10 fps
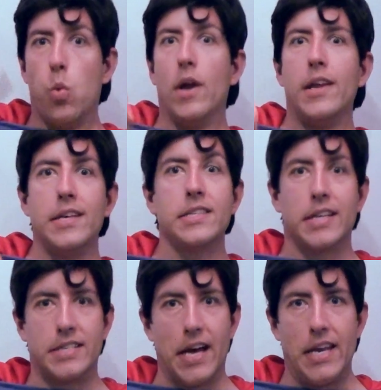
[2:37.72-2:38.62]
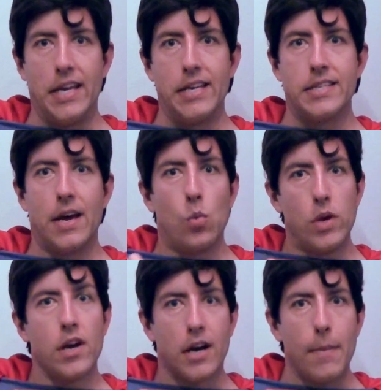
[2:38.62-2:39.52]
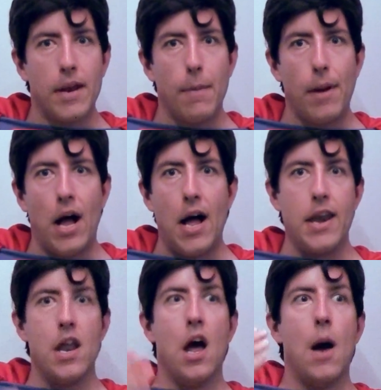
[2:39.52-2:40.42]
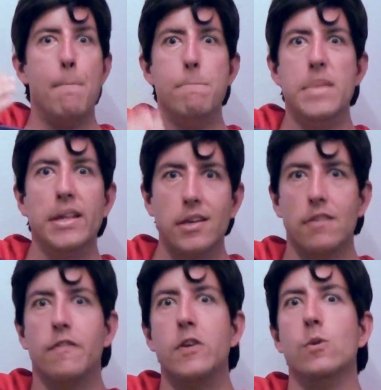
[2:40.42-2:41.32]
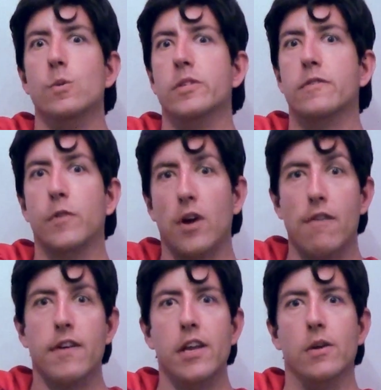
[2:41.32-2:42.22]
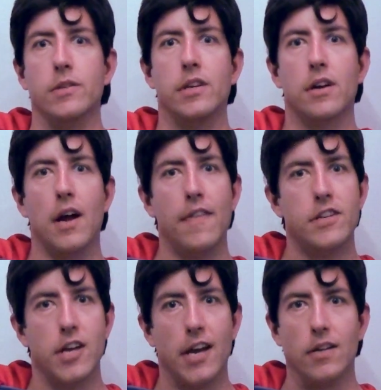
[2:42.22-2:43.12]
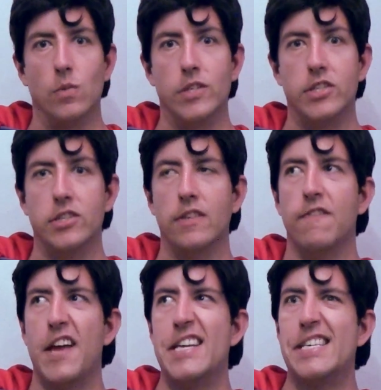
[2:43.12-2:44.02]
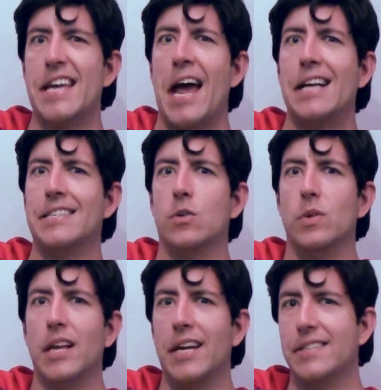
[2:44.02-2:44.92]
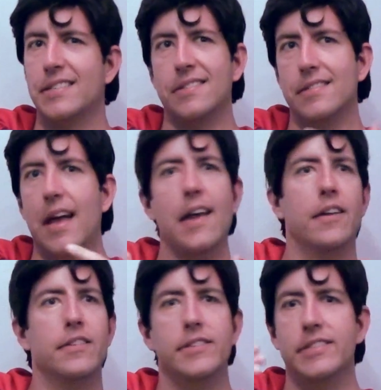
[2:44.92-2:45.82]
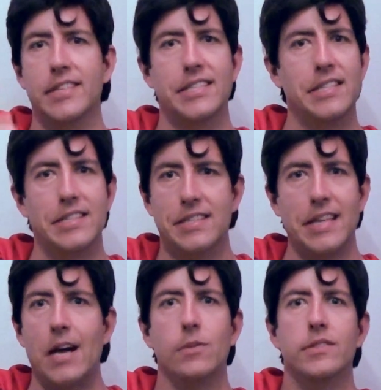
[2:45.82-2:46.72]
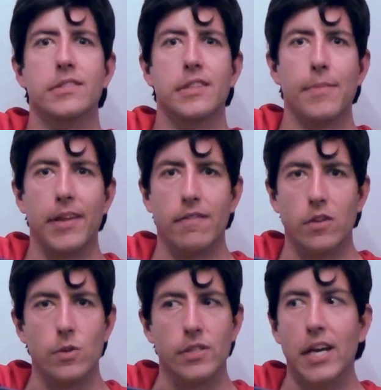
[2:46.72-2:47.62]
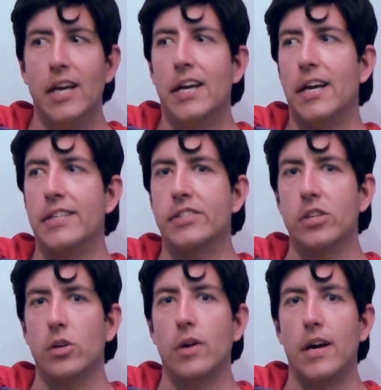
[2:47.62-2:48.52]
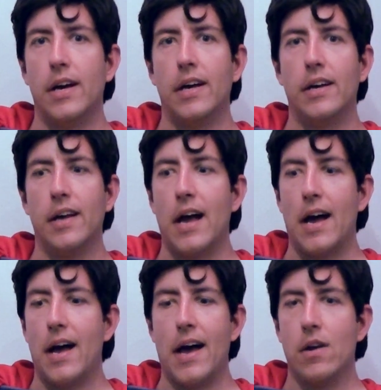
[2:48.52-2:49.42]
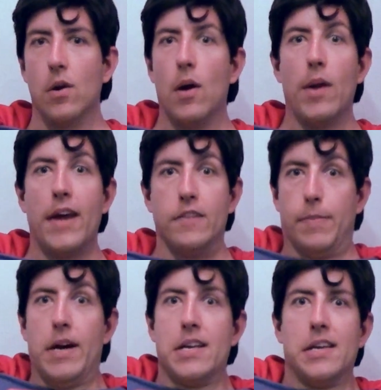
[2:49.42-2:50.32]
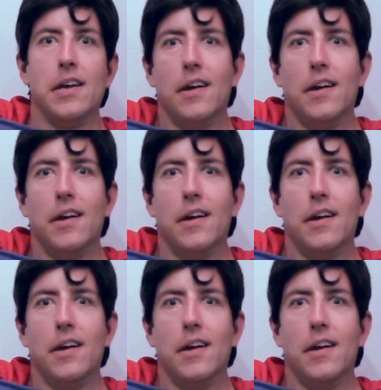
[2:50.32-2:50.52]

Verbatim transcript: What is exciting is that we are coming up on a million views for our videos here on the channel, which is fantastic. We're like 960,000 something views. And so, uh, uh I don't know, I want to have a party.